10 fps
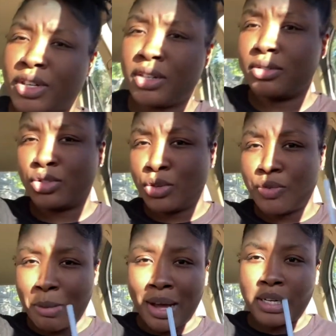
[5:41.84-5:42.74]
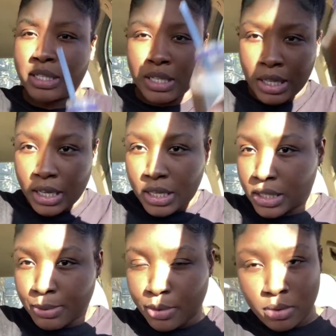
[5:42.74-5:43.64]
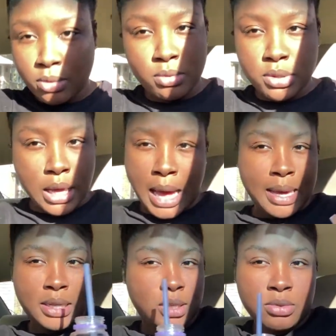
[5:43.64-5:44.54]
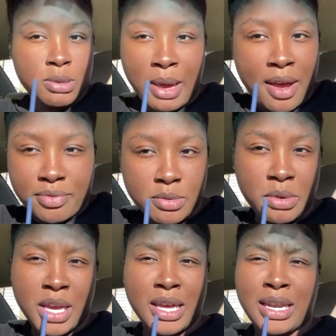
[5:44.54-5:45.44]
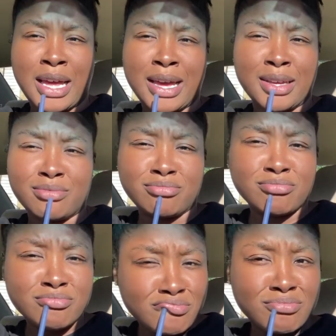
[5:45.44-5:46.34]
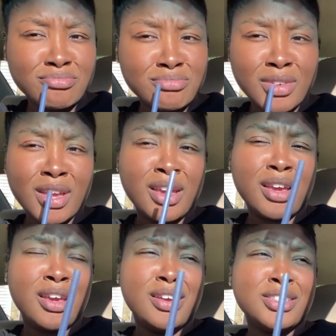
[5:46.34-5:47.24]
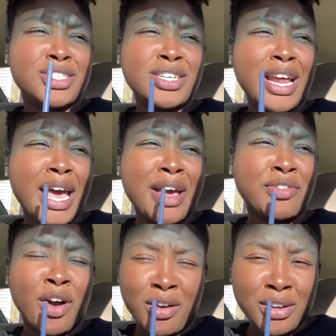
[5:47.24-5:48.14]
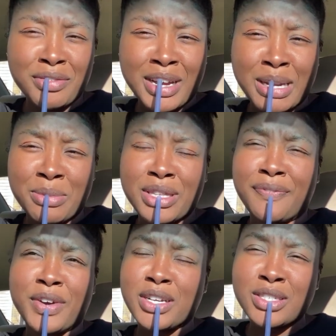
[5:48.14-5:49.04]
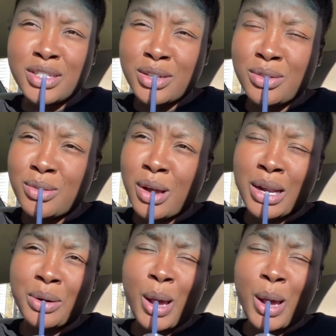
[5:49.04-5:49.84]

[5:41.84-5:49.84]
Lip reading: real truth about this cleanse, boo. I ain't used the bathroom yet. Like, shouldn't I have gone already with the first two? I don't